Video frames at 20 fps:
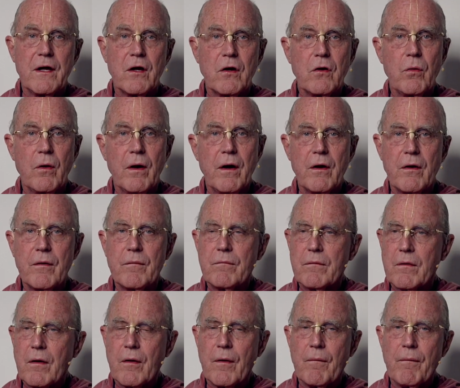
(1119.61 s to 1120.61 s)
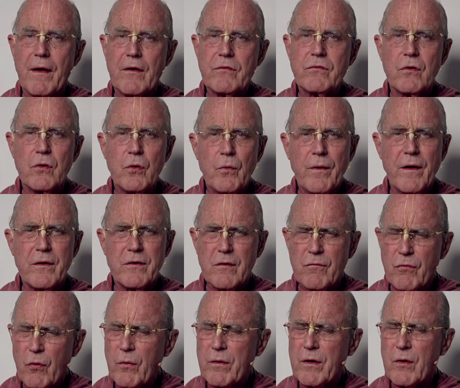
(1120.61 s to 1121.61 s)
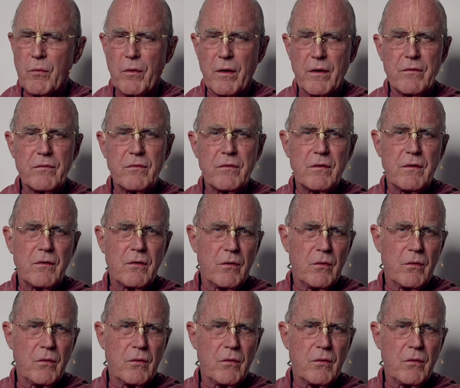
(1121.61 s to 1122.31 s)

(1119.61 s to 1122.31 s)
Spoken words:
inquired as to who that devotee was,